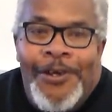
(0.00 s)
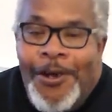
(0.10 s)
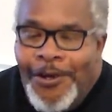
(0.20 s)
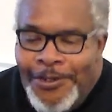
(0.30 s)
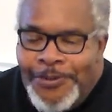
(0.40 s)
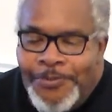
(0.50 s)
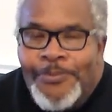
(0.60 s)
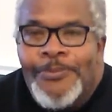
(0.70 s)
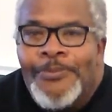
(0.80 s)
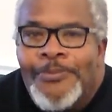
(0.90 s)
We could like do
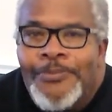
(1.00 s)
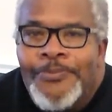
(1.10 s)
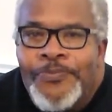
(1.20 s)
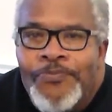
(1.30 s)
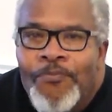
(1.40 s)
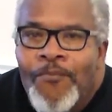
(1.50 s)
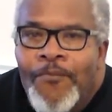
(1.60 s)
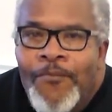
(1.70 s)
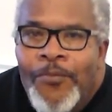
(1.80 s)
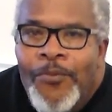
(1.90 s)
a Q&A
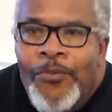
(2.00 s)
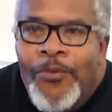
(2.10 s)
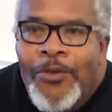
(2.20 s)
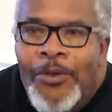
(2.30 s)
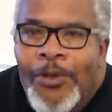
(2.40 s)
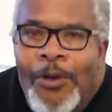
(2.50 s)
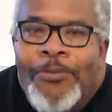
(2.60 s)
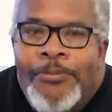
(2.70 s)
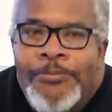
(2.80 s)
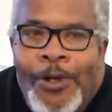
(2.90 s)
afterward,
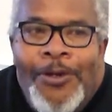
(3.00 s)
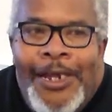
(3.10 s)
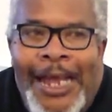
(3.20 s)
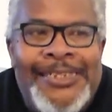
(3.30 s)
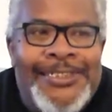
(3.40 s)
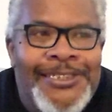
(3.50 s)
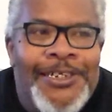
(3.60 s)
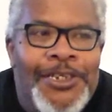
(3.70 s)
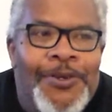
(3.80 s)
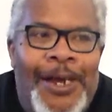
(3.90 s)
maybe? Okay, I just
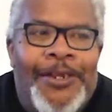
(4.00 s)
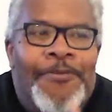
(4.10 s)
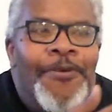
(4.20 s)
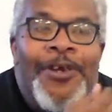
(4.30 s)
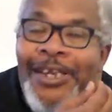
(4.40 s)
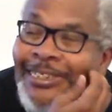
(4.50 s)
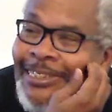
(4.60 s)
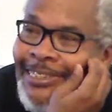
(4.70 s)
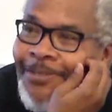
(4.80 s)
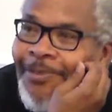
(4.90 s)
didn't know, I know Marianne
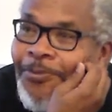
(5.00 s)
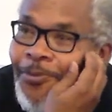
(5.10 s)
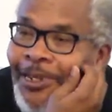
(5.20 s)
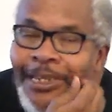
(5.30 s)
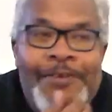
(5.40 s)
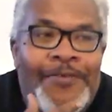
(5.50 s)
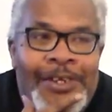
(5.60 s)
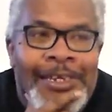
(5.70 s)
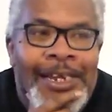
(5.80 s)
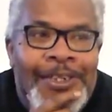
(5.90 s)
said some people were
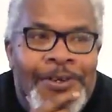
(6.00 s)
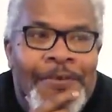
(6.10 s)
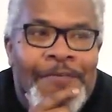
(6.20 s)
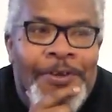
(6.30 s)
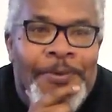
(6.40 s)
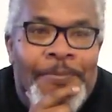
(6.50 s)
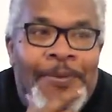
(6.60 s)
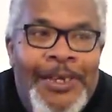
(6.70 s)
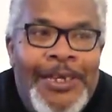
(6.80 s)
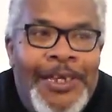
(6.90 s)
leaving, and I thought if
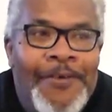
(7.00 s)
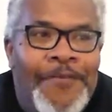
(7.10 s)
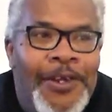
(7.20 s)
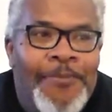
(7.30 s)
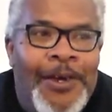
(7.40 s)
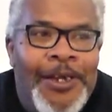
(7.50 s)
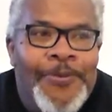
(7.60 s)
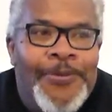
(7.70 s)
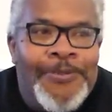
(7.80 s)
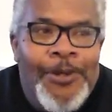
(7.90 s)

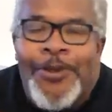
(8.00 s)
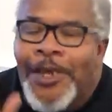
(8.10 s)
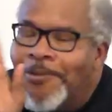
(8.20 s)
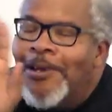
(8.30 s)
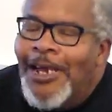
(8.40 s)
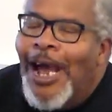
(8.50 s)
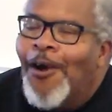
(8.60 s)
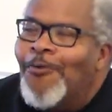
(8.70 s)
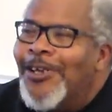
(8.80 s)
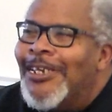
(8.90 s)
anybody would. Okay,
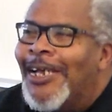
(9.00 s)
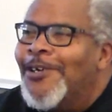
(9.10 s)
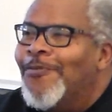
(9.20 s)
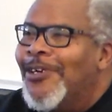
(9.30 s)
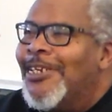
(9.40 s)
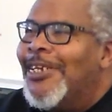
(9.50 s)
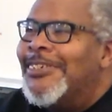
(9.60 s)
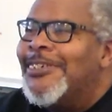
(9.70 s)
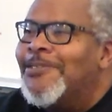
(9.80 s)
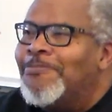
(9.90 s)
I can read
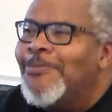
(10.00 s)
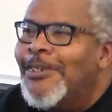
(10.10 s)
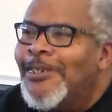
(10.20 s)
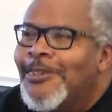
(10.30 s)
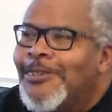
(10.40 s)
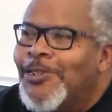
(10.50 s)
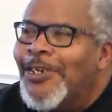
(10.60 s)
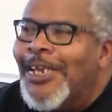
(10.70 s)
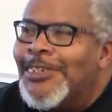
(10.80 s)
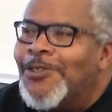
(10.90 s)
less and you
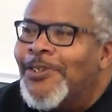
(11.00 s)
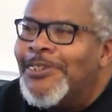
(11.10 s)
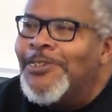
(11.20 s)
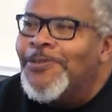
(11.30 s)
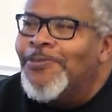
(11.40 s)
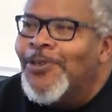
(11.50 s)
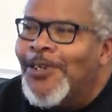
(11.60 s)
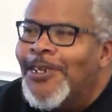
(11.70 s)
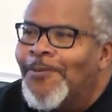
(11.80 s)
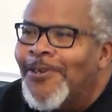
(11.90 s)
can ask questions
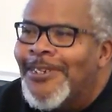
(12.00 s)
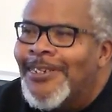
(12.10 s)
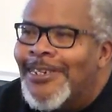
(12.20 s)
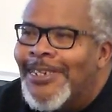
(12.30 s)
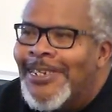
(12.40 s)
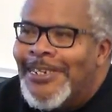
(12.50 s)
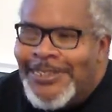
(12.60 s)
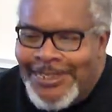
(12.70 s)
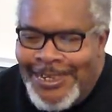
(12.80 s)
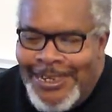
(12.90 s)
more. How about that?
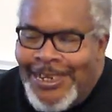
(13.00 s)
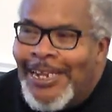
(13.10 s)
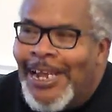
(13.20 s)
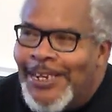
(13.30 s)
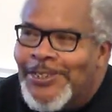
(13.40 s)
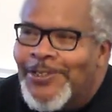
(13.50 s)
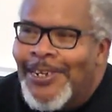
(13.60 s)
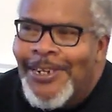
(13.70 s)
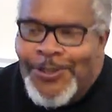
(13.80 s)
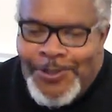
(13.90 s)
I can
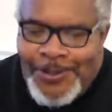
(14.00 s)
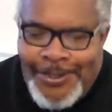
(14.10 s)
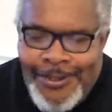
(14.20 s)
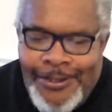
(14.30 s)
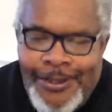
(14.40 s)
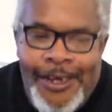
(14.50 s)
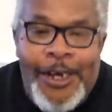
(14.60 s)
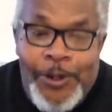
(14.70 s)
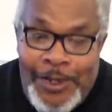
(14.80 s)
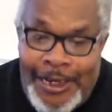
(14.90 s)
drink Coke, a
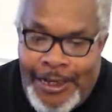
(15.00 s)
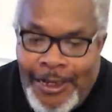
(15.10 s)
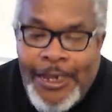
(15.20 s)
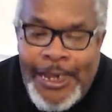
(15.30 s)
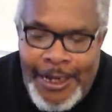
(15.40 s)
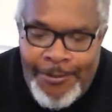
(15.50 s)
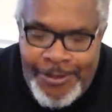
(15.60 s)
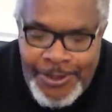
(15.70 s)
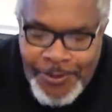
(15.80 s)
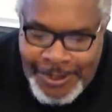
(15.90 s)
cola in
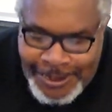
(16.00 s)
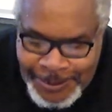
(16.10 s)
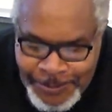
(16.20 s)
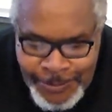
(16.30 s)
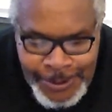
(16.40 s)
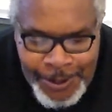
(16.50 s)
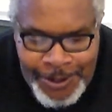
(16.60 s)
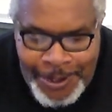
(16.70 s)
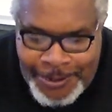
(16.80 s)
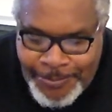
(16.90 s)
between.
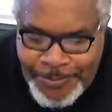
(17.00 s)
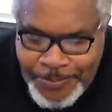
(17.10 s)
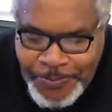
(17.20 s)
Okay.